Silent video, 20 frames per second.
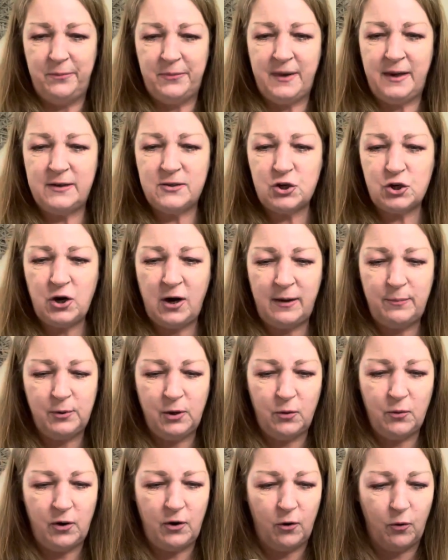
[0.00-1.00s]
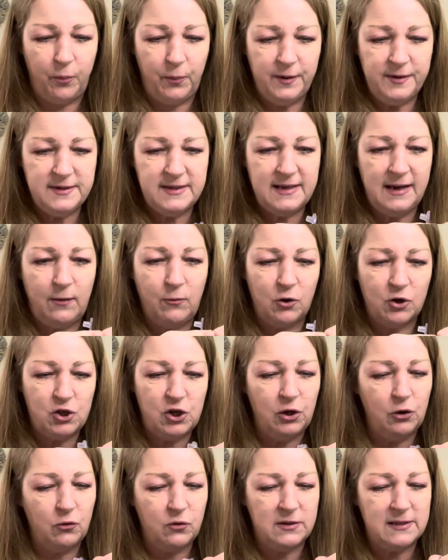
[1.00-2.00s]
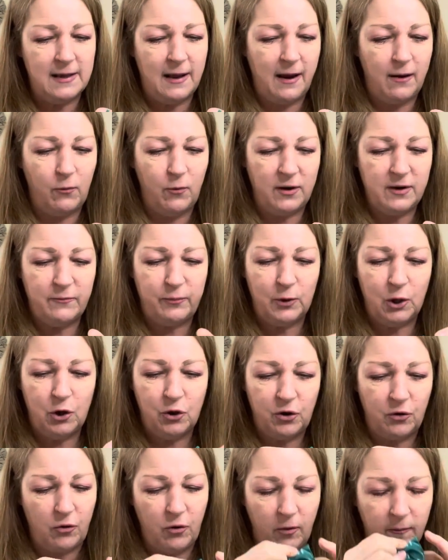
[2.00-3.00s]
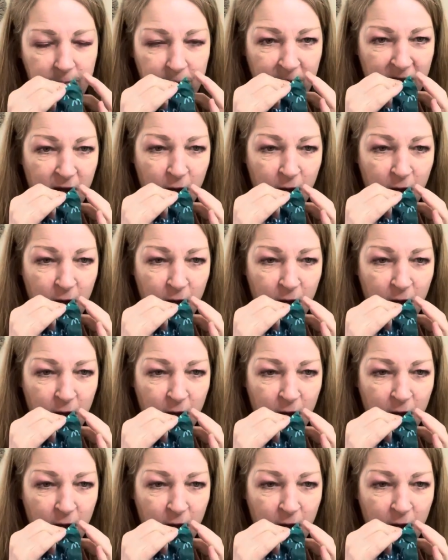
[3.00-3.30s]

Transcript: Let's try blow her up and see what she looks like when I've blown her up.